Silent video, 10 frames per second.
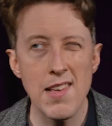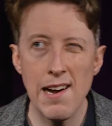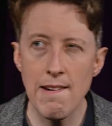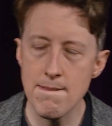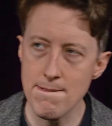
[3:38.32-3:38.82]

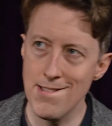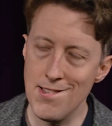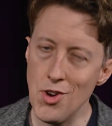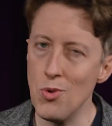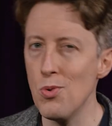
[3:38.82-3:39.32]
Now,
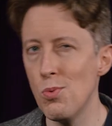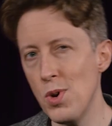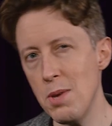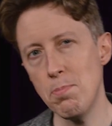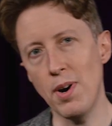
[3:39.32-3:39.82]
do
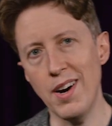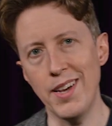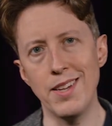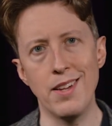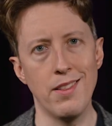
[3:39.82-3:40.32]
we
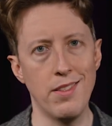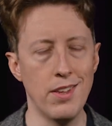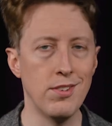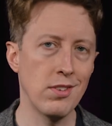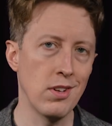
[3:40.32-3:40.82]
buy
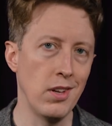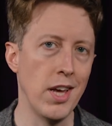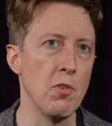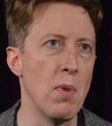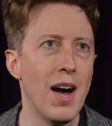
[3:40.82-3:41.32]
this
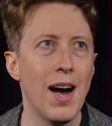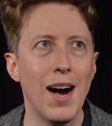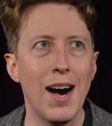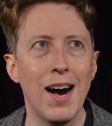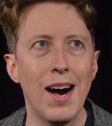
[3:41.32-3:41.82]
claim?
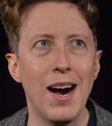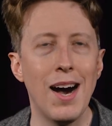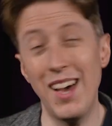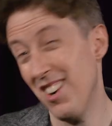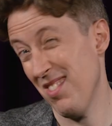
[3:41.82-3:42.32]

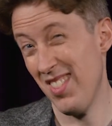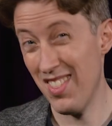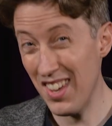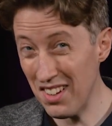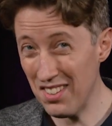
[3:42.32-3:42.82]
I don't
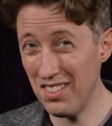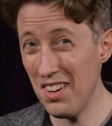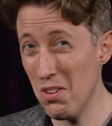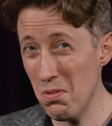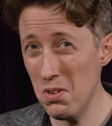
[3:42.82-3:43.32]
think
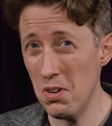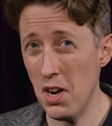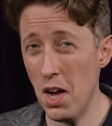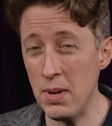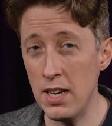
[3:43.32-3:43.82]
so.
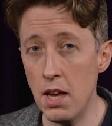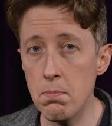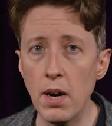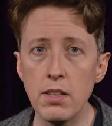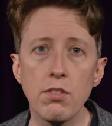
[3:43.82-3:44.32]
I mean, it
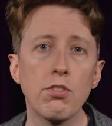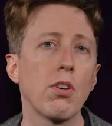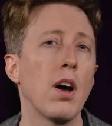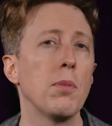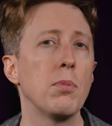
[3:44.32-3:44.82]
might
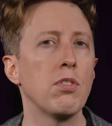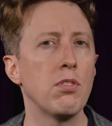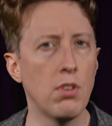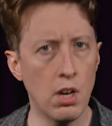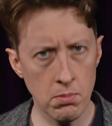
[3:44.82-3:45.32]
describe
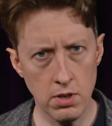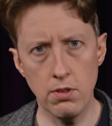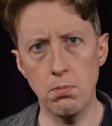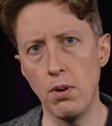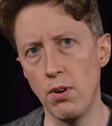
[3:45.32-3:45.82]
some
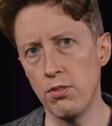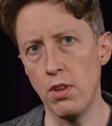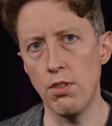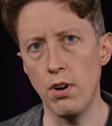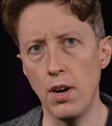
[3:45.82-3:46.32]
conspiracy
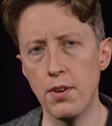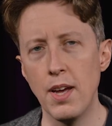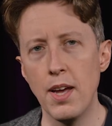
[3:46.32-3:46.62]
thought,